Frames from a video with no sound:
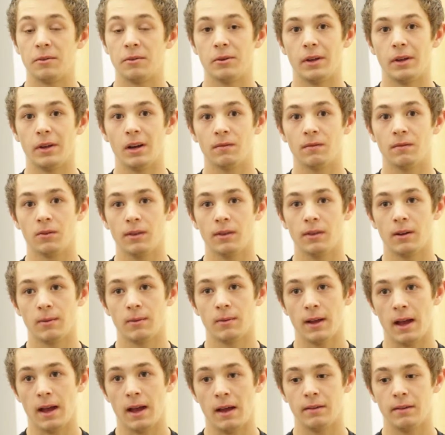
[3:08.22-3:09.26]
it really helpful that
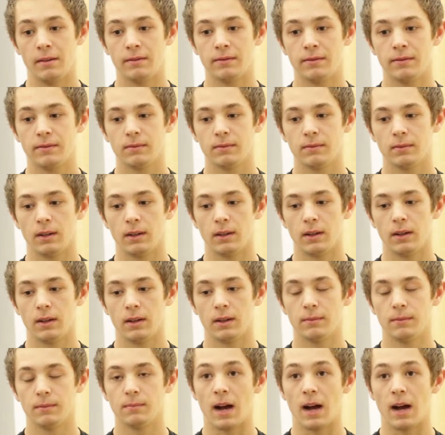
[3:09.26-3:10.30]
we have
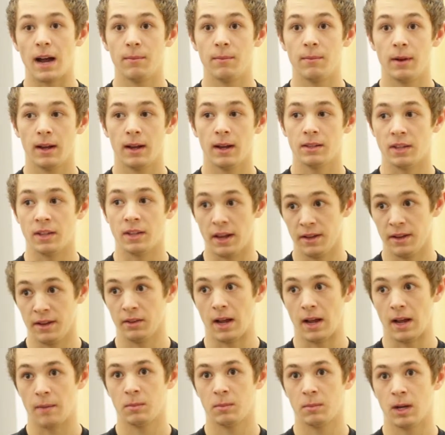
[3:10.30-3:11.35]
iPads and
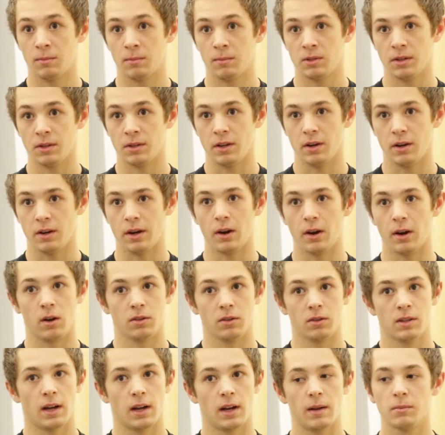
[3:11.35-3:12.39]
laptops in here at
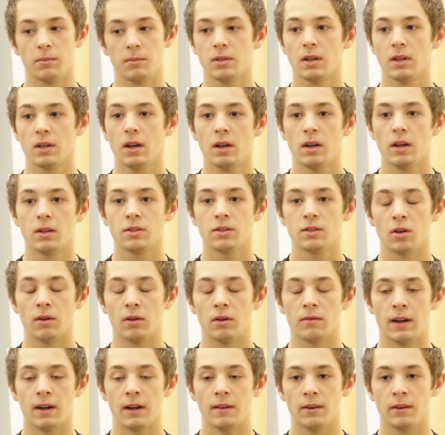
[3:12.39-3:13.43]
all times. So
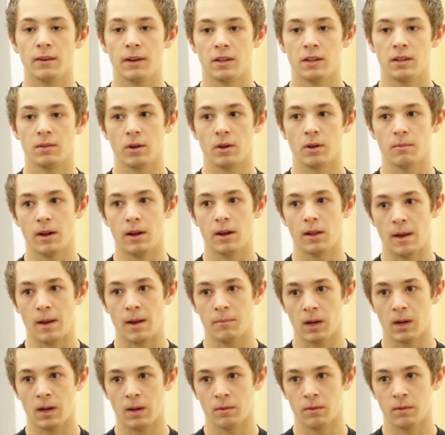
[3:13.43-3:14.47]
if I forget to bring my
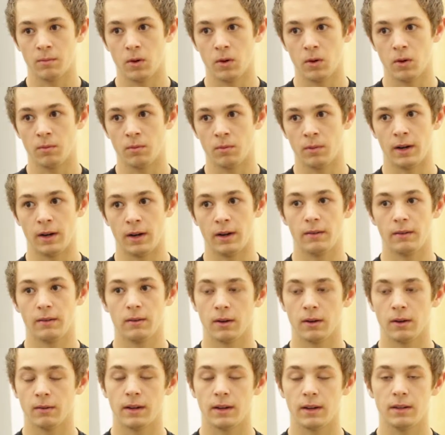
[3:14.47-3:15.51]
laptop from home
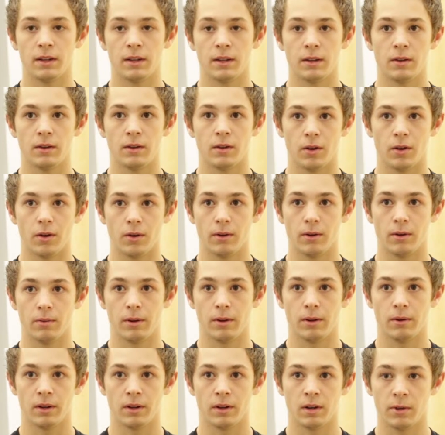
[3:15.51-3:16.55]
or if I didn't know that we
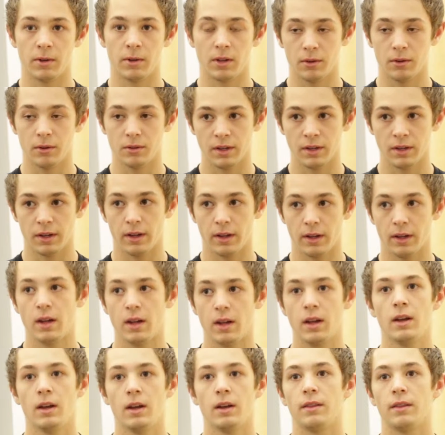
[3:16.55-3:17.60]
were going to be using it,
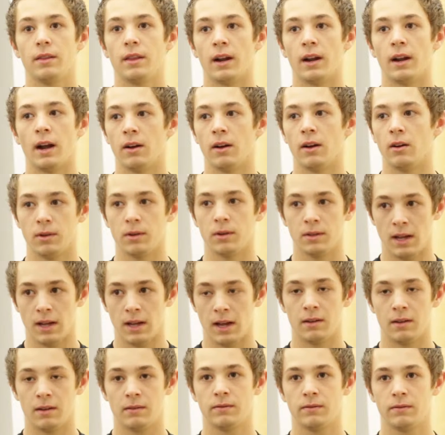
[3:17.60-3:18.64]
then I always
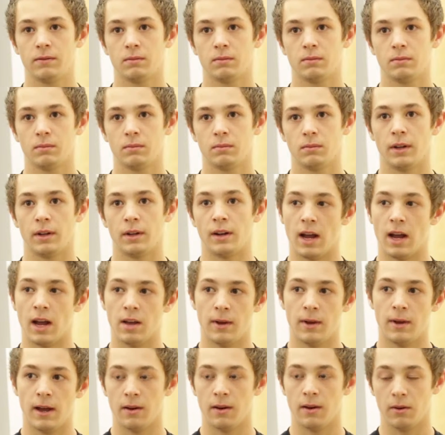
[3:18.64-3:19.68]
have an
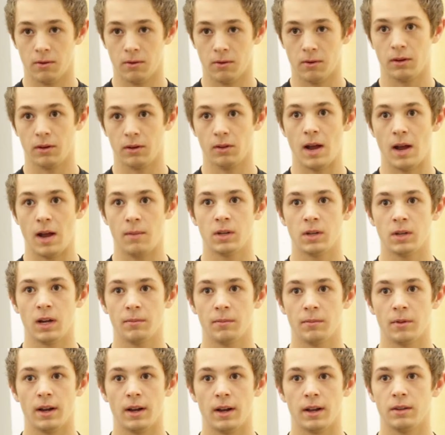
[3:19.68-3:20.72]
iPad or a
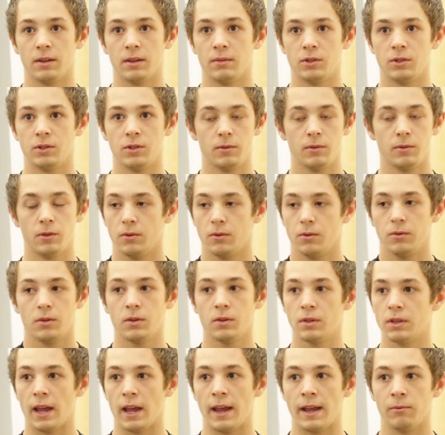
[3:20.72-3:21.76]
laptop that I could
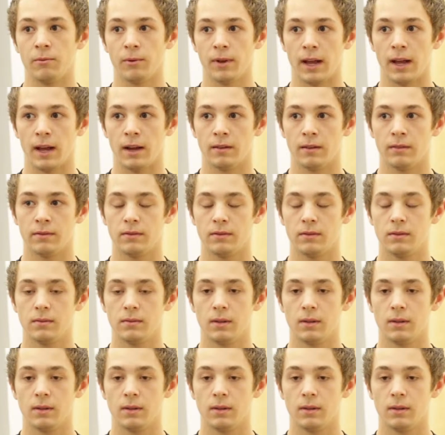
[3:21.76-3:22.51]
choose. And we have